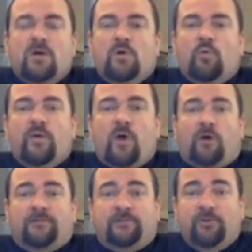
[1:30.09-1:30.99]
We
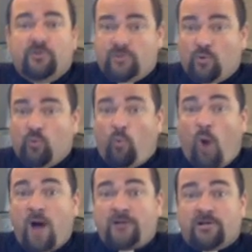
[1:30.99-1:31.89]
also use
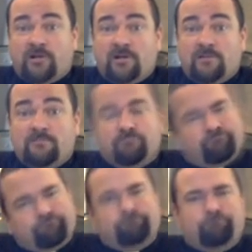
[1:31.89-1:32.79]
water,
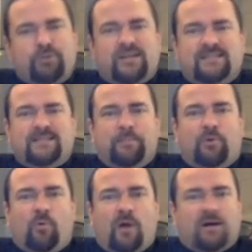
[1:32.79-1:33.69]
pretty
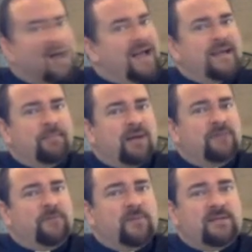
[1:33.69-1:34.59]
simple water. I get mine
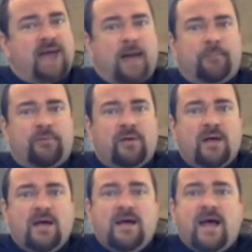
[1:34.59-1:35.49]
from the tap.
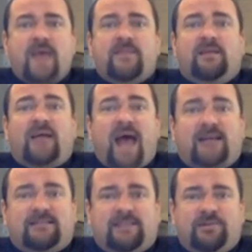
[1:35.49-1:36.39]
And the
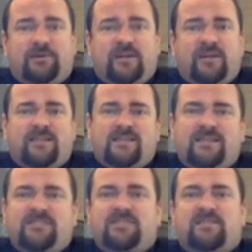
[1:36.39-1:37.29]
last ingredient
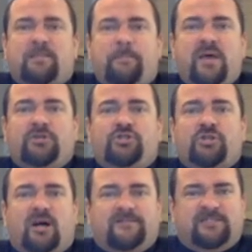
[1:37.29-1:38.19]
is just a
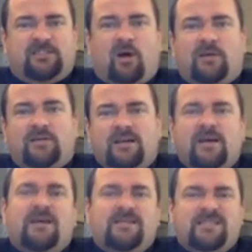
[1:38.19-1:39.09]
pinch of salt,
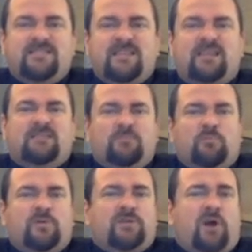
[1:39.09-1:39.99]
just to
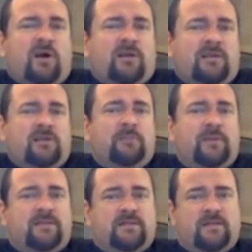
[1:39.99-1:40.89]
retard a little
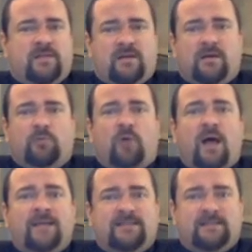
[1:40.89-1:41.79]
bit the
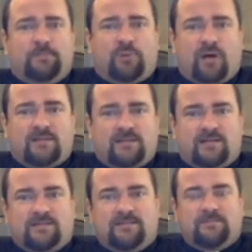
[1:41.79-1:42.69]
rising
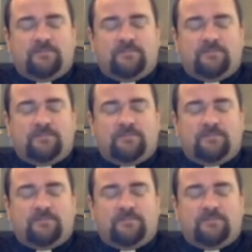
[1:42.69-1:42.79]
process.